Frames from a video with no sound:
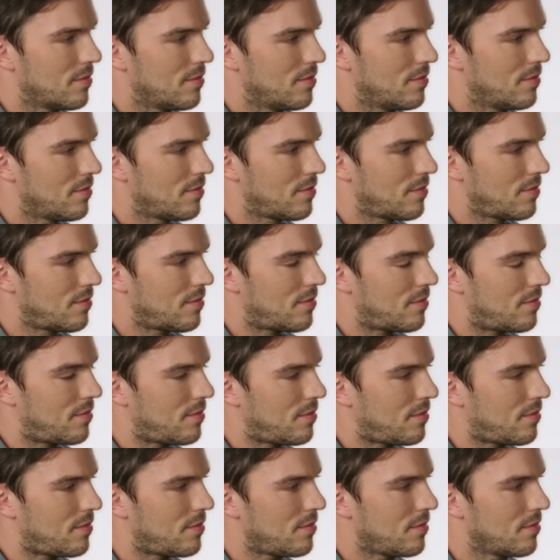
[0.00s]

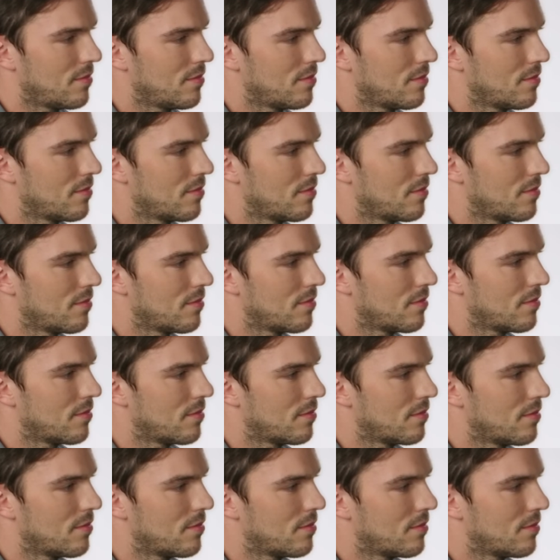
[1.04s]

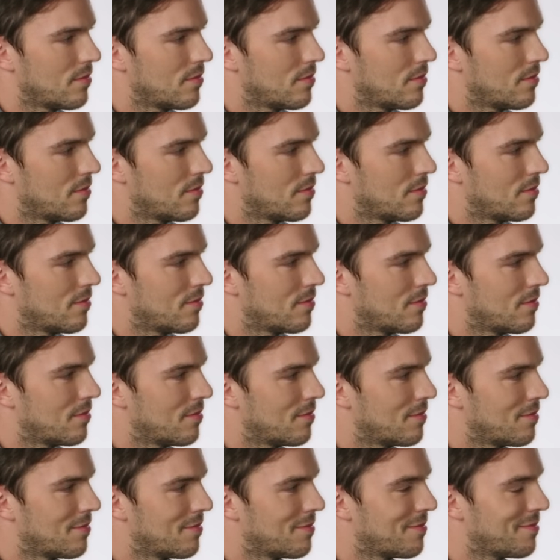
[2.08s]

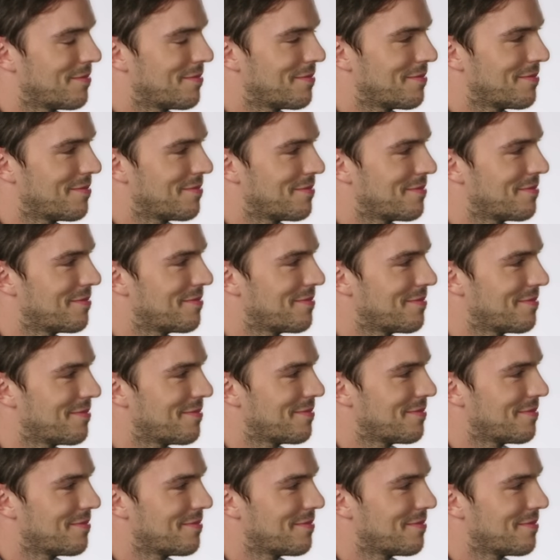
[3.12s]
No words are spoken by the person on screen.